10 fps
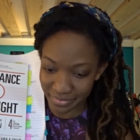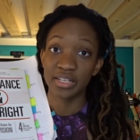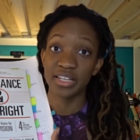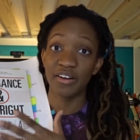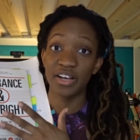
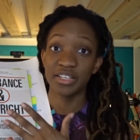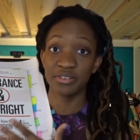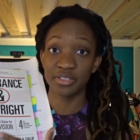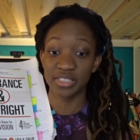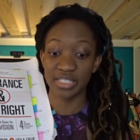Now, I
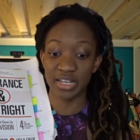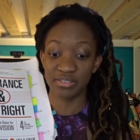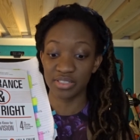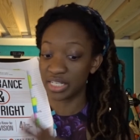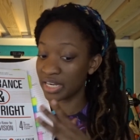know this
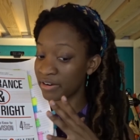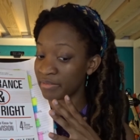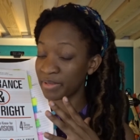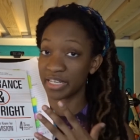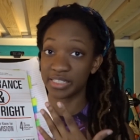sounds scary
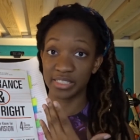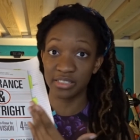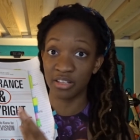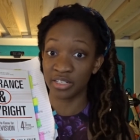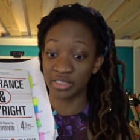because it's a
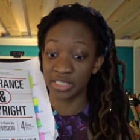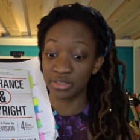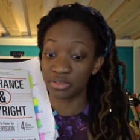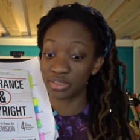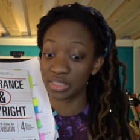lot of
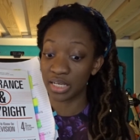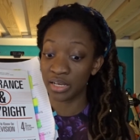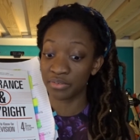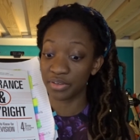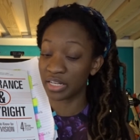legal
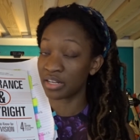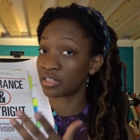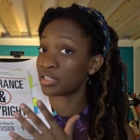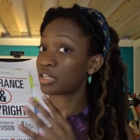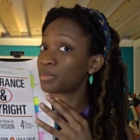stuff and not
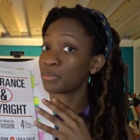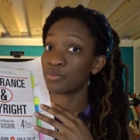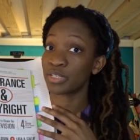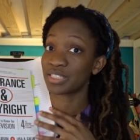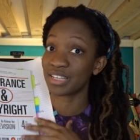a lot of people
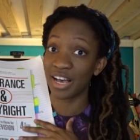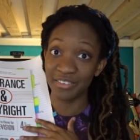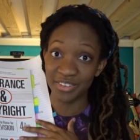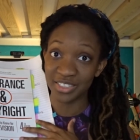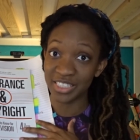want to
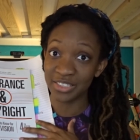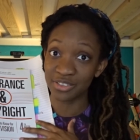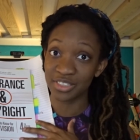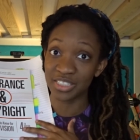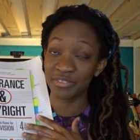dive into legal
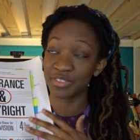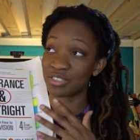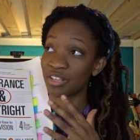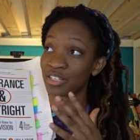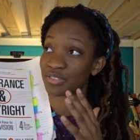stuff. It's a
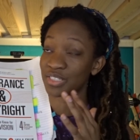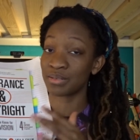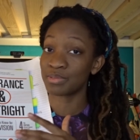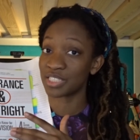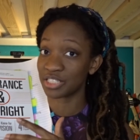lot of
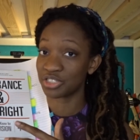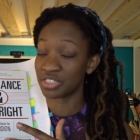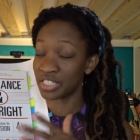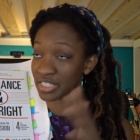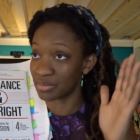subsection
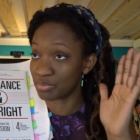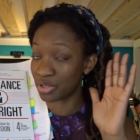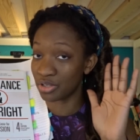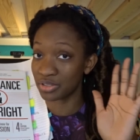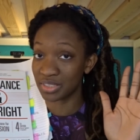this and
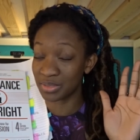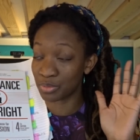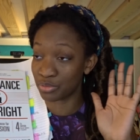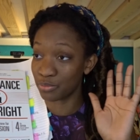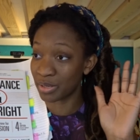policy,
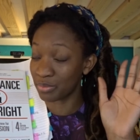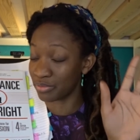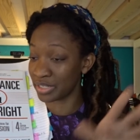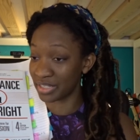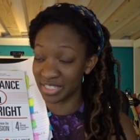one
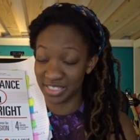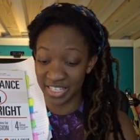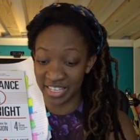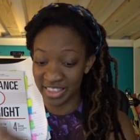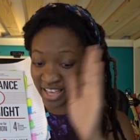point this
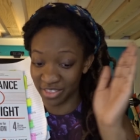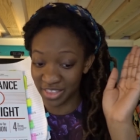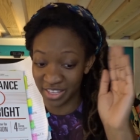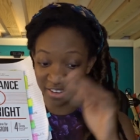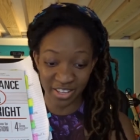thing and that
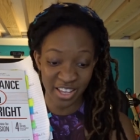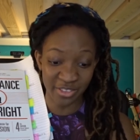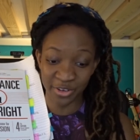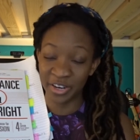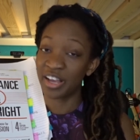thing and the other.